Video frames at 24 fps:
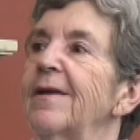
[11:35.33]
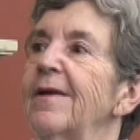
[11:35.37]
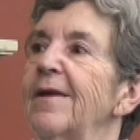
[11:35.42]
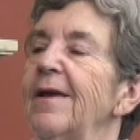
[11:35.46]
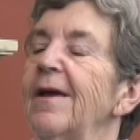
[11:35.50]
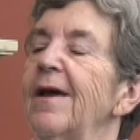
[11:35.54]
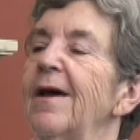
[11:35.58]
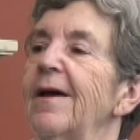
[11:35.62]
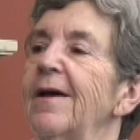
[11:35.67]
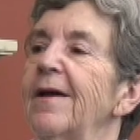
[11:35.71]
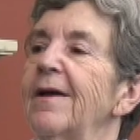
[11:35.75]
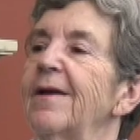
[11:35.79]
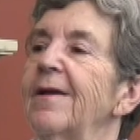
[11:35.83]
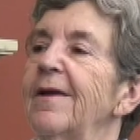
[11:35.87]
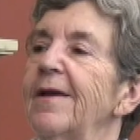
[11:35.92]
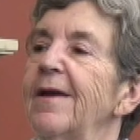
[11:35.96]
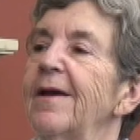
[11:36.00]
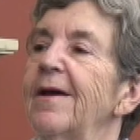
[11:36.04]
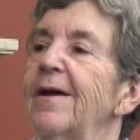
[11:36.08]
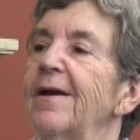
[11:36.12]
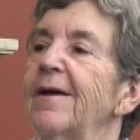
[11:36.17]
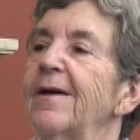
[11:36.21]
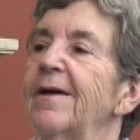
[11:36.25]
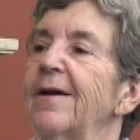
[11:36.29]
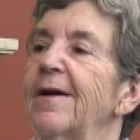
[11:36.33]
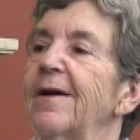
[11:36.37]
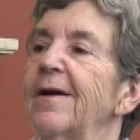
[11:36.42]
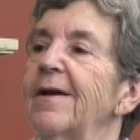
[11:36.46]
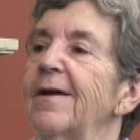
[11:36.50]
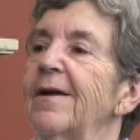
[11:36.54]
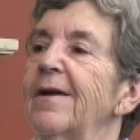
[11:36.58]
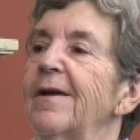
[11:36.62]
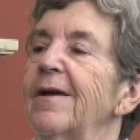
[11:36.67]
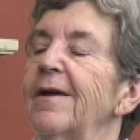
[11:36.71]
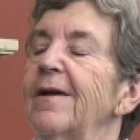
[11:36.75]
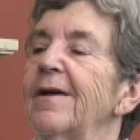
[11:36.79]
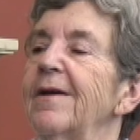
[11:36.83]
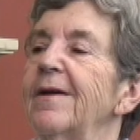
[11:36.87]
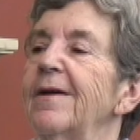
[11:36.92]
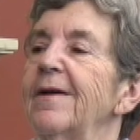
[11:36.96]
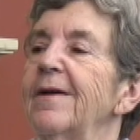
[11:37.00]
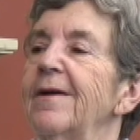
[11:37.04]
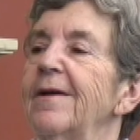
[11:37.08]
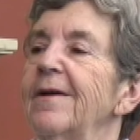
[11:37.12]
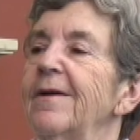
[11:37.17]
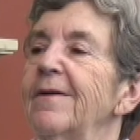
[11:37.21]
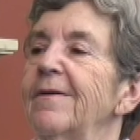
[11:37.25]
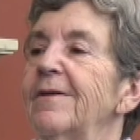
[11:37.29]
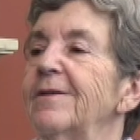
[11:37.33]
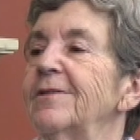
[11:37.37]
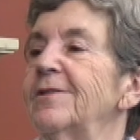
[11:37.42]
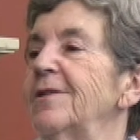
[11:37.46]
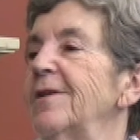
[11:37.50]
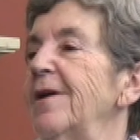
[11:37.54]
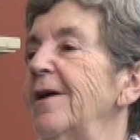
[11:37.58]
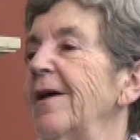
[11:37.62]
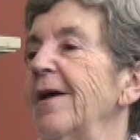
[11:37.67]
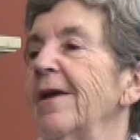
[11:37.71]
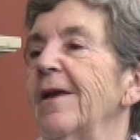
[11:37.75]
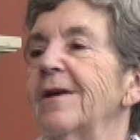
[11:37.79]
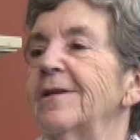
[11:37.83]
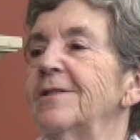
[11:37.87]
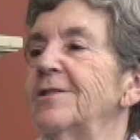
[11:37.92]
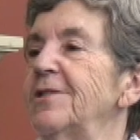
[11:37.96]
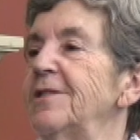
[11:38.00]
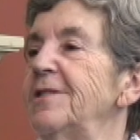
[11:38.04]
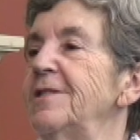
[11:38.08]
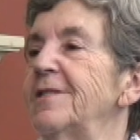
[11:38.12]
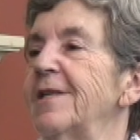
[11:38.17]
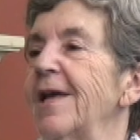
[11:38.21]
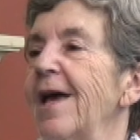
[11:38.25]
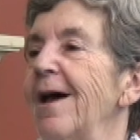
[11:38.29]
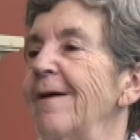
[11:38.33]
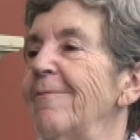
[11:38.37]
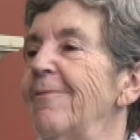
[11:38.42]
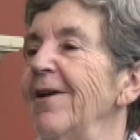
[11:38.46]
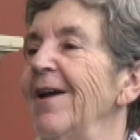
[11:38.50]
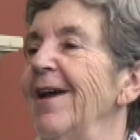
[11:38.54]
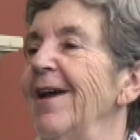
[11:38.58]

Yeah. Yeah. I, I Well, she, I guess she's happy.